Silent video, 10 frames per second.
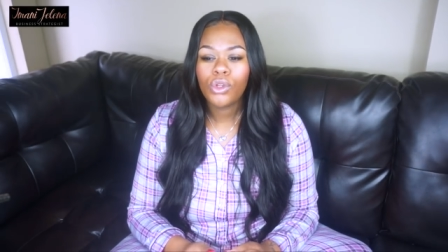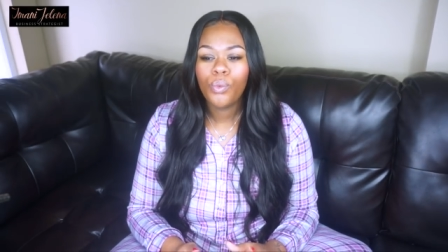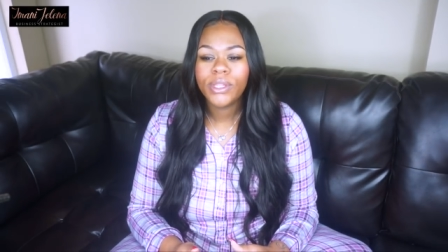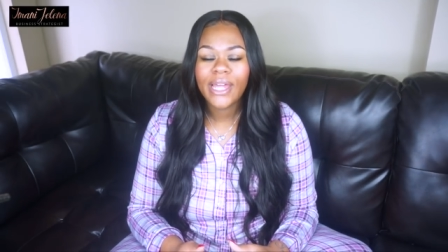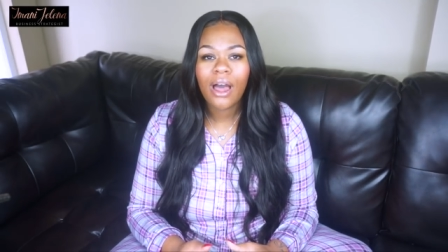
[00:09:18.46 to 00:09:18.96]

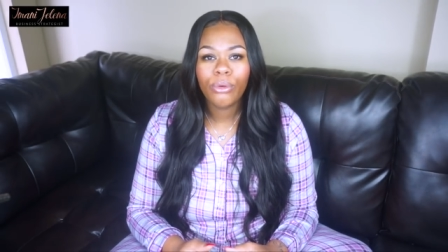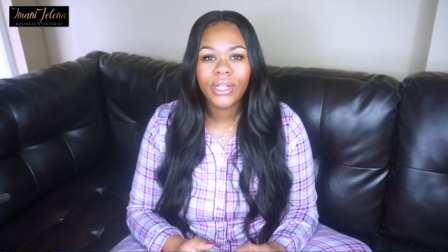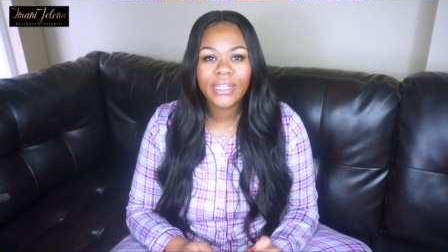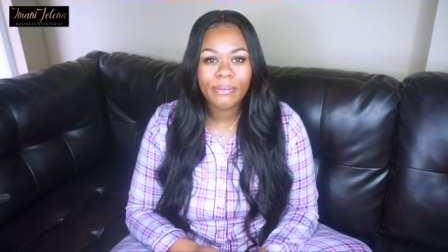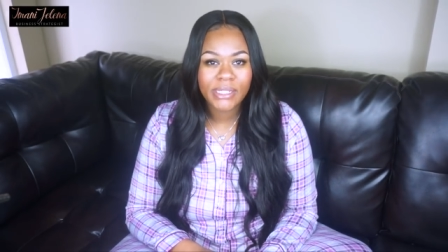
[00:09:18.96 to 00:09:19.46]

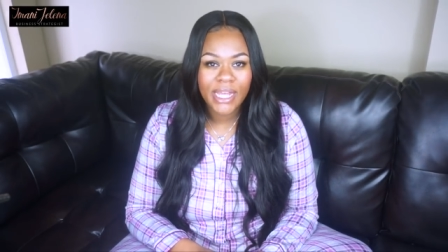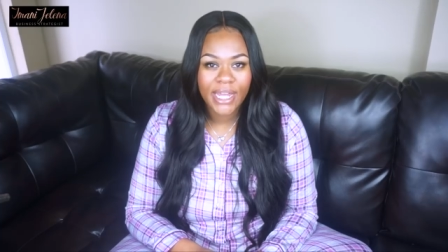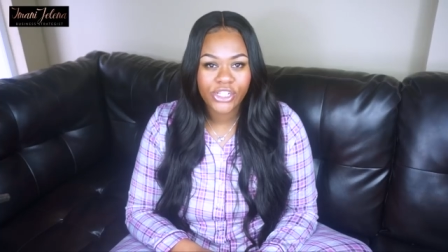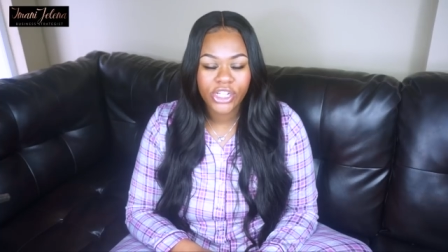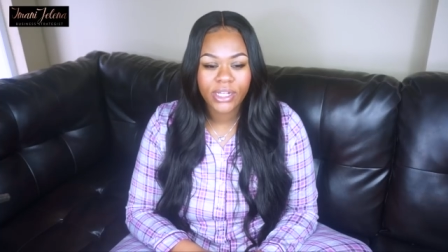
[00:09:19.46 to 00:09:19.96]
without
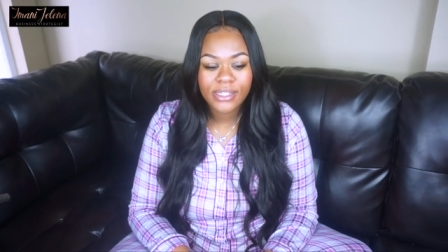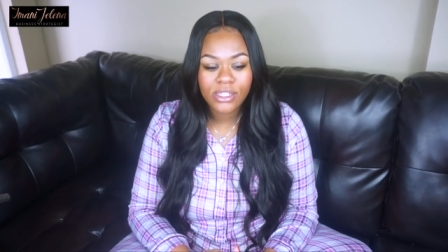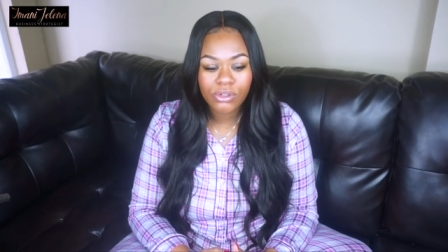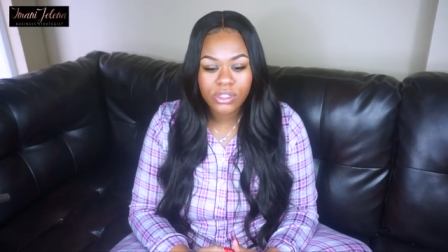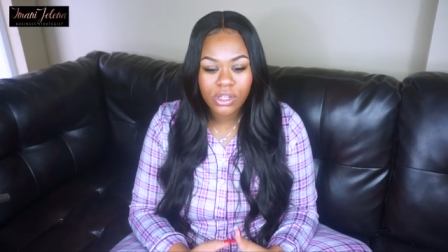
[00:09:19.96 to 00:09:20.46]
limitation.
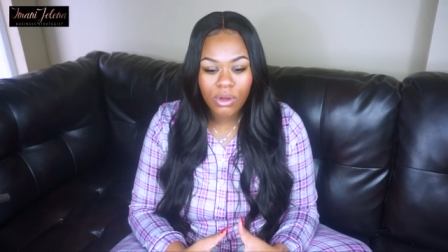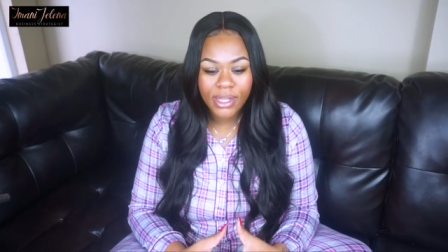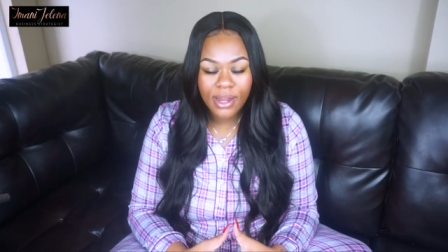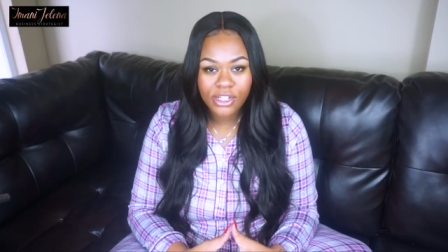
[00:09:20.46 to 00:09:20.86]
So, so a,